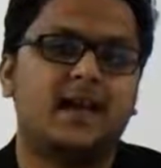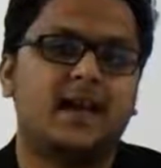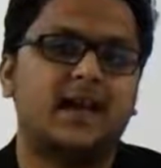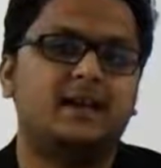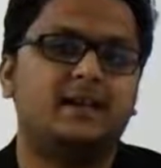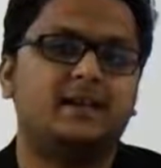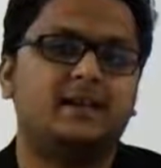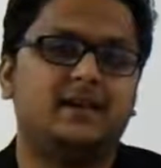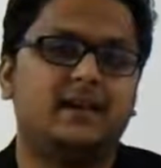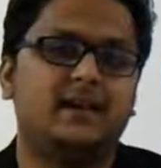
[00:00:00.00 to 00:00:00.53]

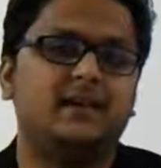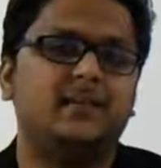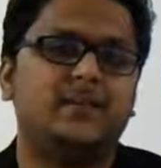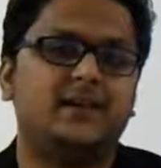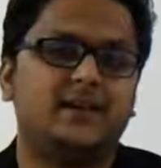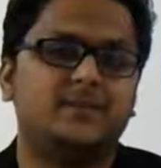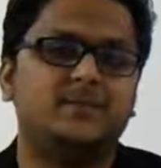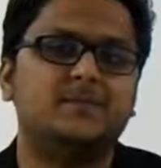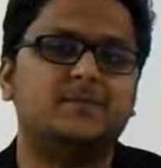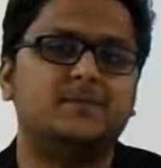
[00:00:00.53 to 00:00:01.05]
and it
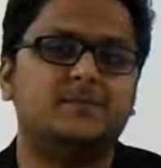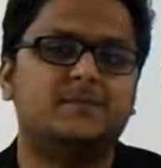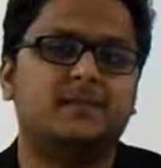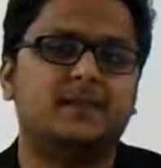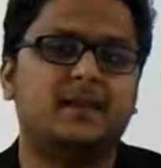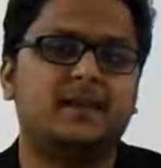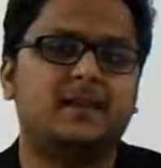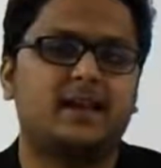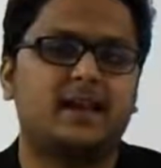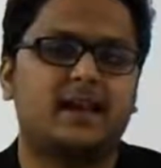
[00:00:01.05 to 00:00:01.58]
become
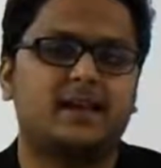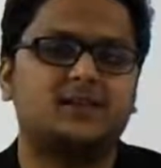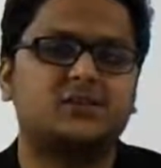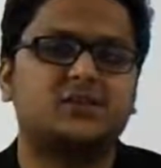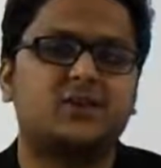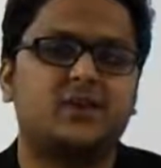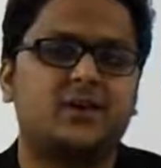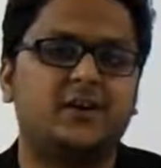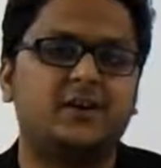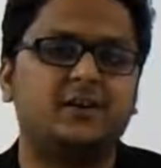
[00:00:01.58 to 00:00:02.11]
like
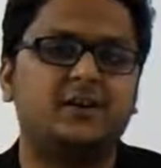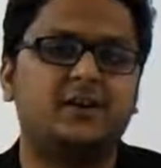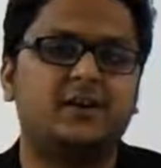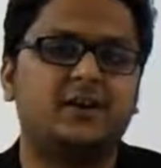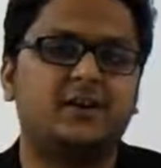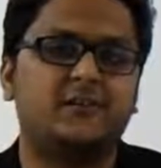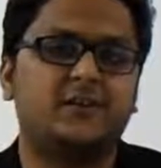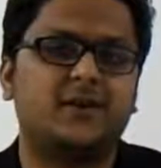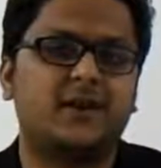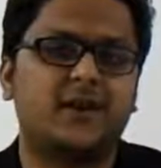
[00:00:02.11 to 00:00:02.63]
extraordinary.
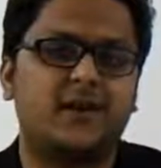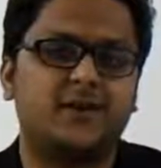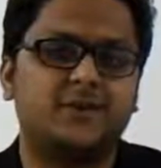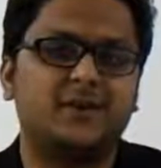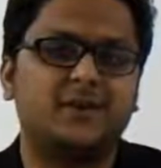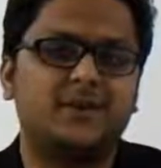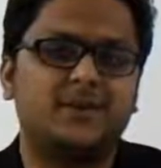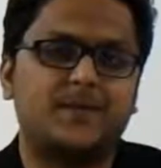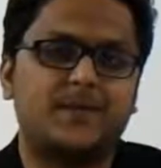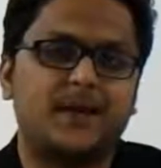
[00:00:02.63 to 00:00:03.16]
And what
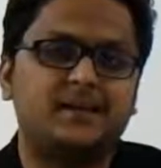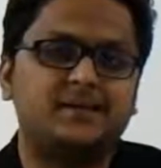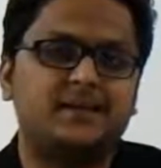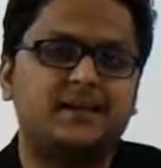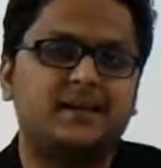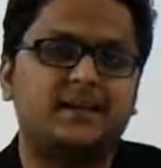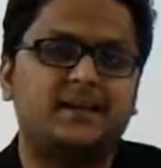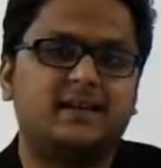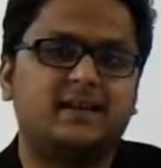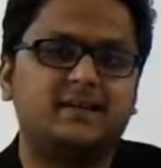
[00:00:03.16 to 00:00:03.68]
happened? The prices
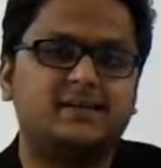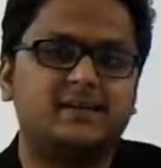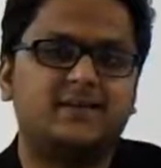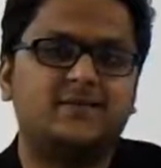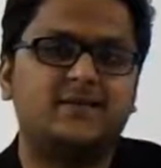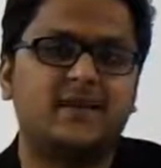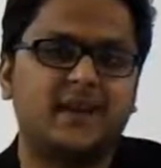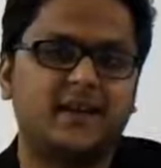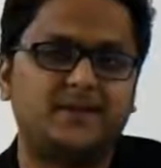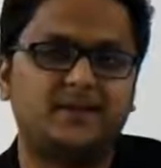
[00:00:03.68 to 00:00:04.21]
are
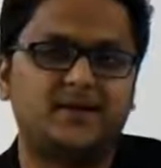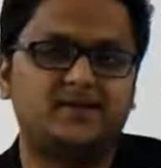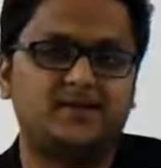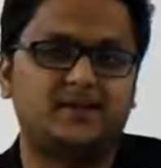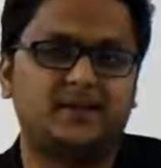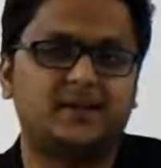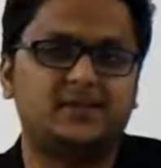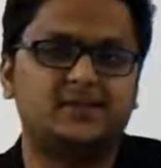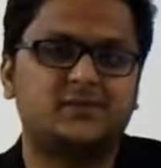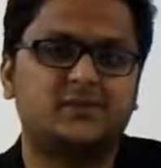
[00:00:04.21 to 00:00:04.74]
decreasing very much.
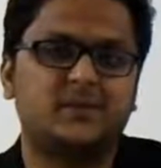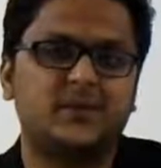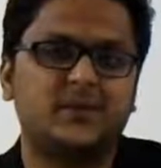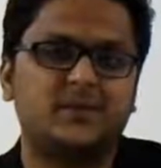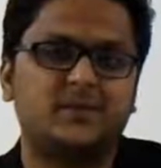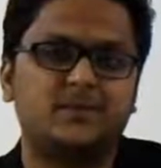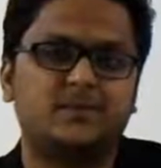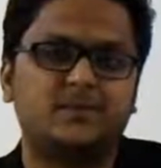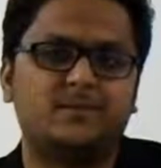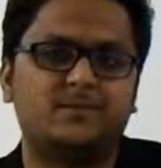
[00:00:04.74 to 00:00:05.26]
It is
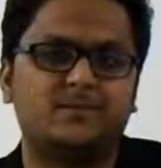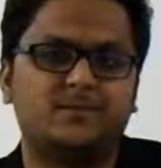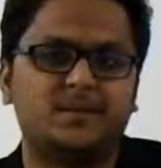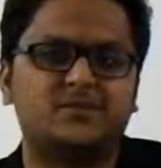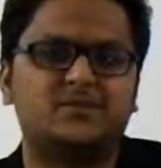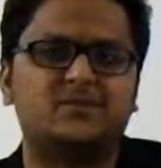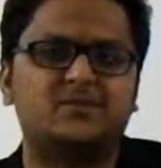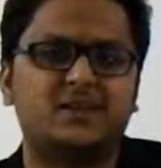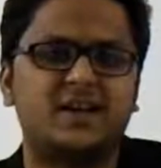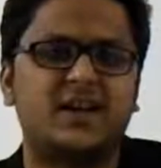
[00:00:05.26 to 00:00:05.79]
going
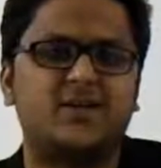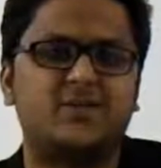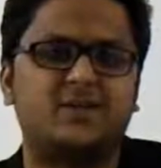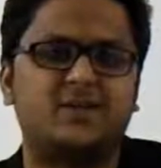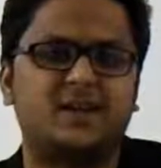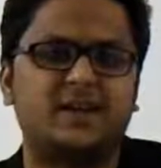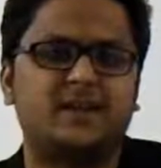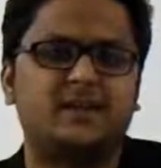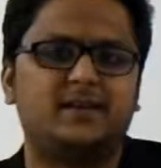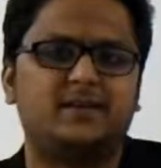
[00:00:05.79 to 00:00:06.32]
much
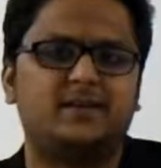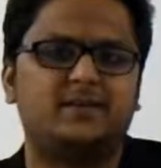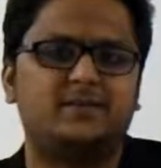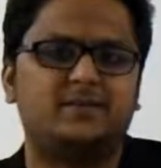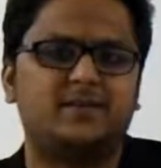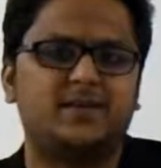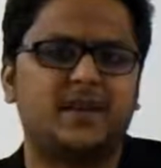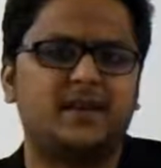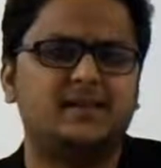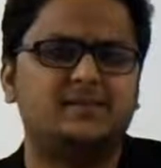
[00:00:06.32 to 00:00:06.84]
down.
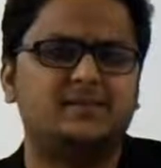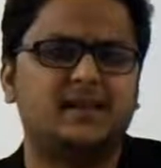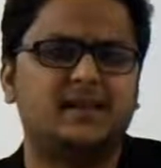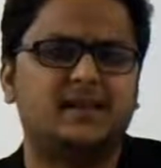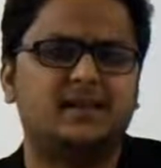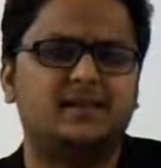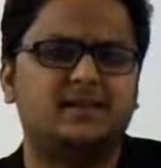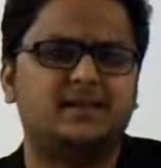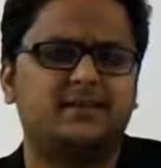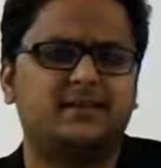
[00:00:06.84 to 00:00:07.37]
Like prices
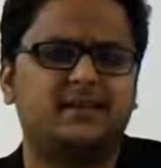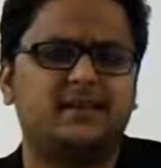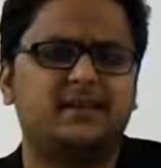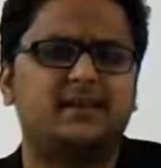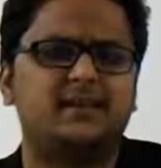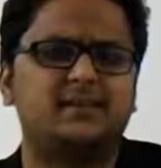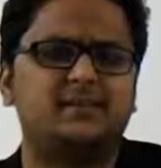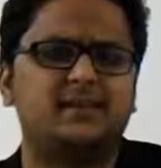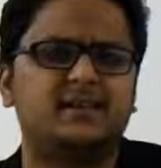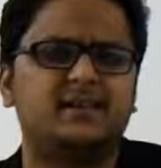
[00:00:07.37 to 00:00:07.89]
are
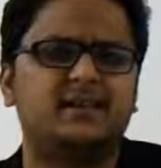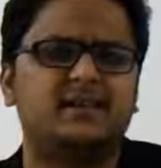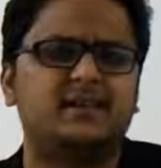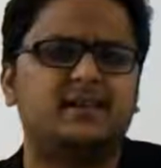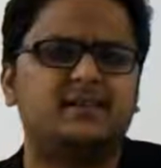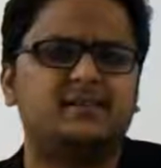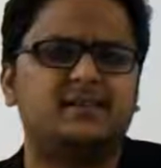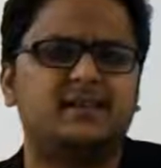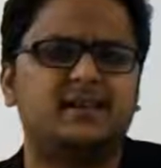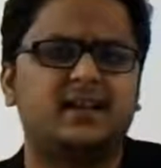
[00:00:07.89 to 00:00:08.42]

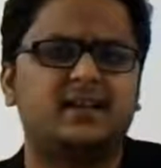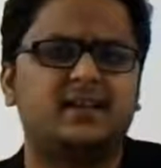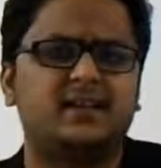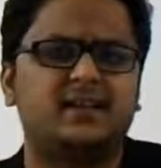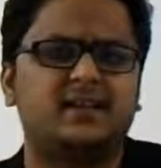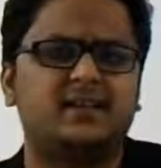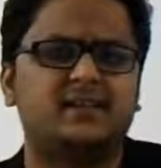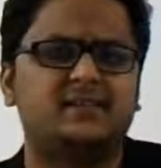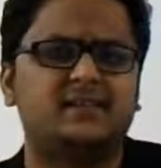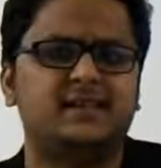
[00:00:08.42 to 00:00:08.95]
decreasing and
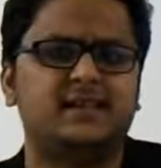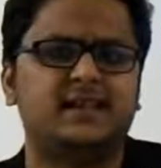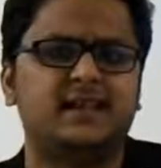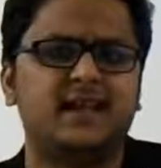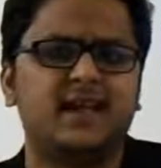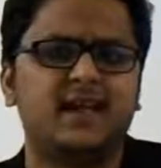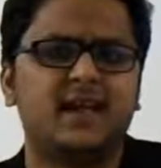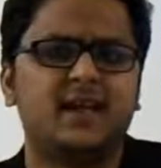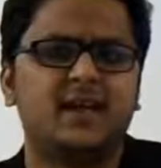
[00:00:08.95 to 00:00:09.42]
decreasing.